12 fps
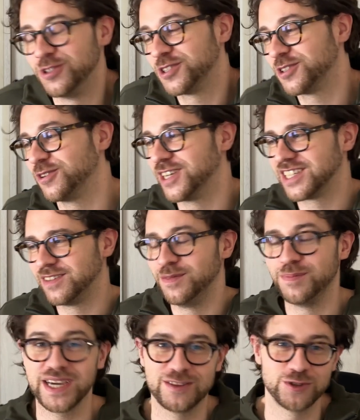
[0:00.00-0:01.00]
So let's give him
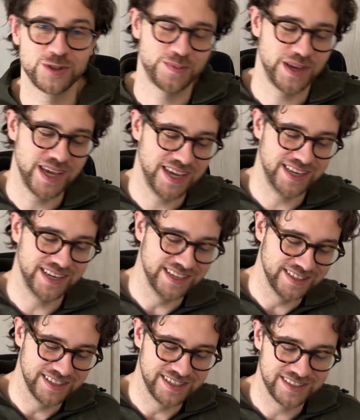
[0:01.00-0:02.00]
back to Spain and
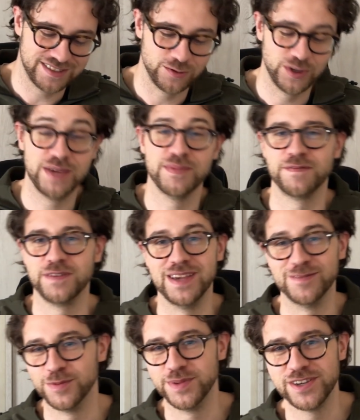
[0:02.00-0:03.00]
let's do him a
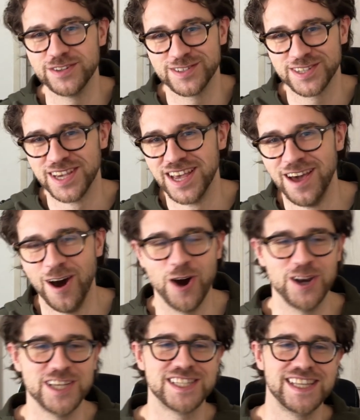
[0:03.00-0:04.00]
favor because
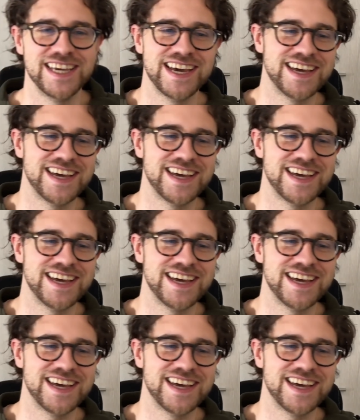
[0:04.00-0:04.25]
honestly,